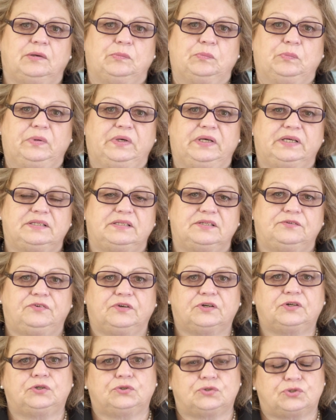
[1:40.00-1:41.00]
can be a
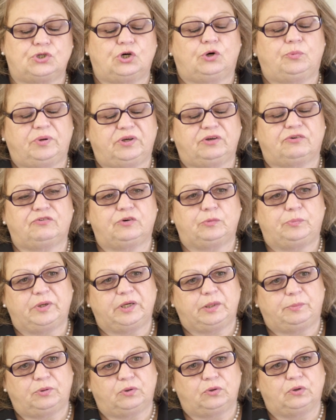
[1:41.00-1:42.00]
difficult topic for
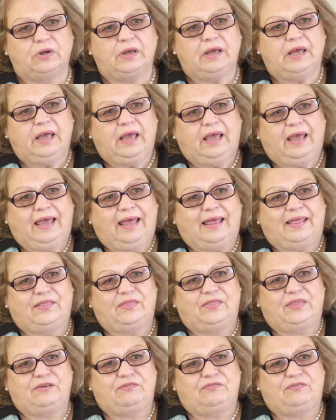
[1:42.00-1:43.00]
people.
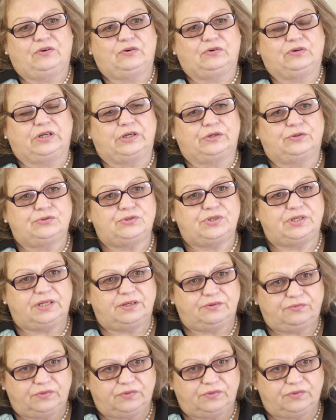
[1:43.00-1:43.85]
They feel guilty